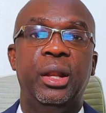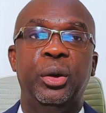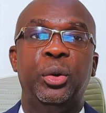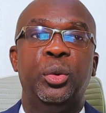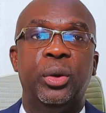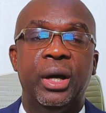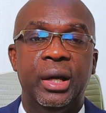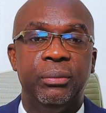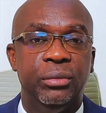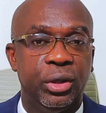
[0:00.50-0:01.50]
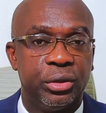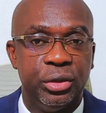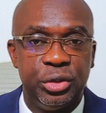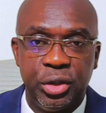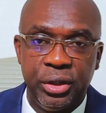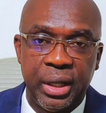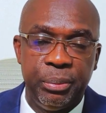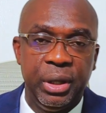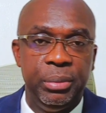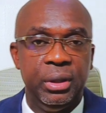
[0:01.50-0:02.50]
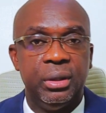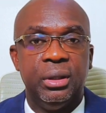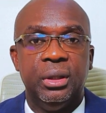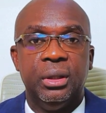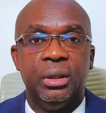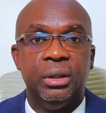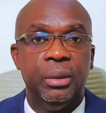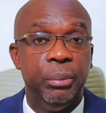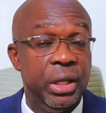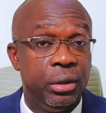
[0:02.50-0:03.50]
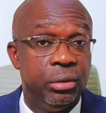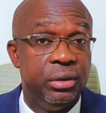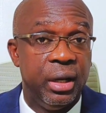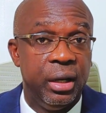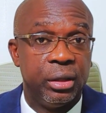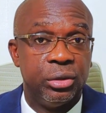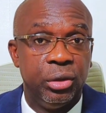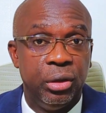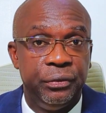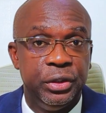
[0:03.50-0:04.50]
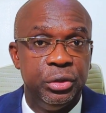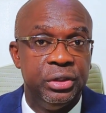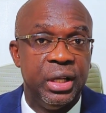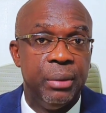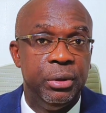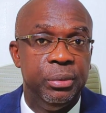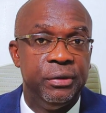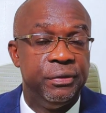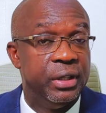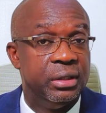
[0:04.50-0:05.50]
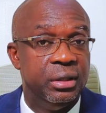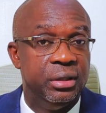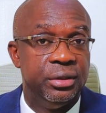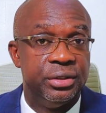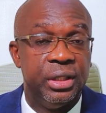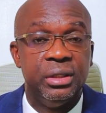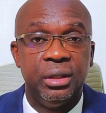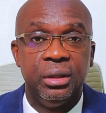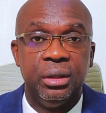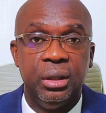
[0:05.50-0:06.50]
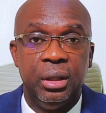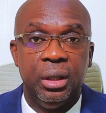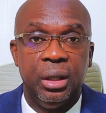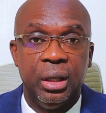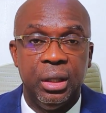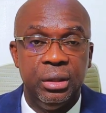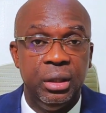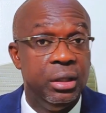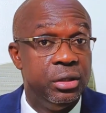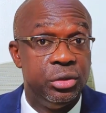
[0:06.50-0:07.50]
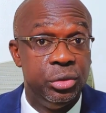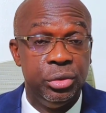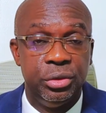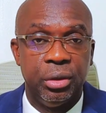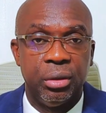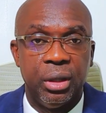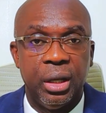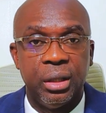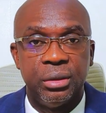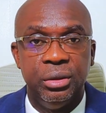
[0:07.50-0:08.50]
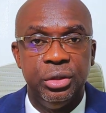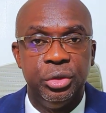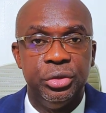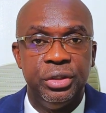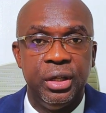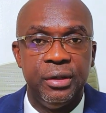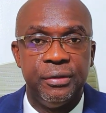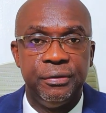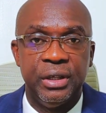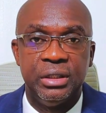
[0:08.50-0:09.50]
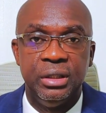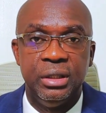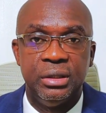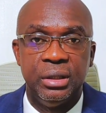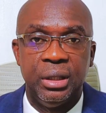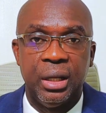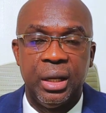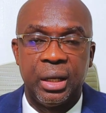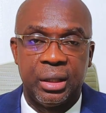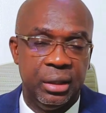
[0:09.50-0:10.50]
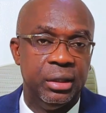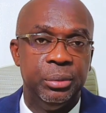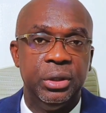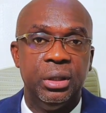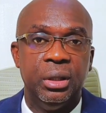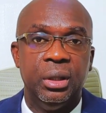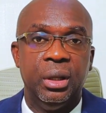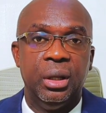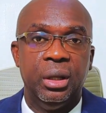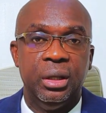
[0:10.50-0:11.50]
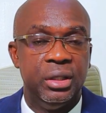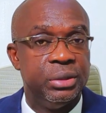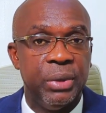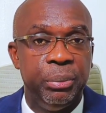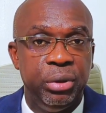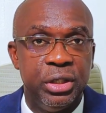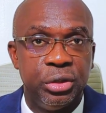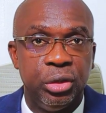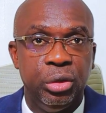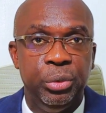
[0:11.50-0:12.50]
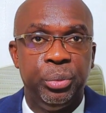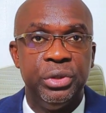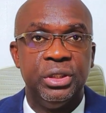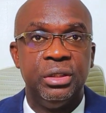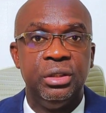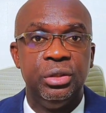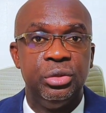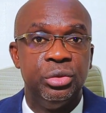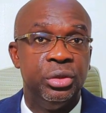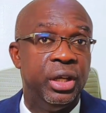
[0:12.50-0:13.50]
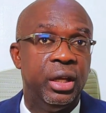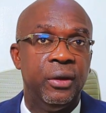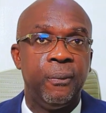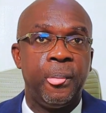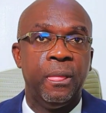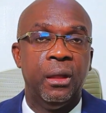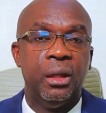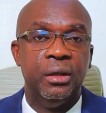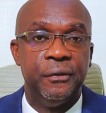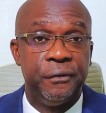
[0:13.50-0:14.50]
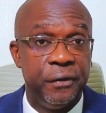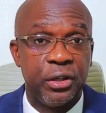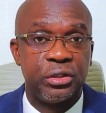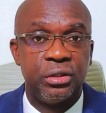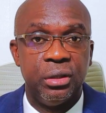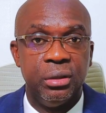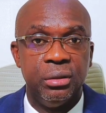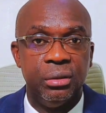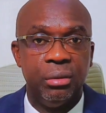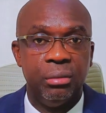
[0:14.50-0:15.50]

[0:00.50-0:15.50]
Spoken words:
Hello, I'm Dr. John Abebe, the Medical Director of the George Abebe Fertility Center and the lead tutor at the George Fertility Academy. It is my pleasure to be presenting you today the first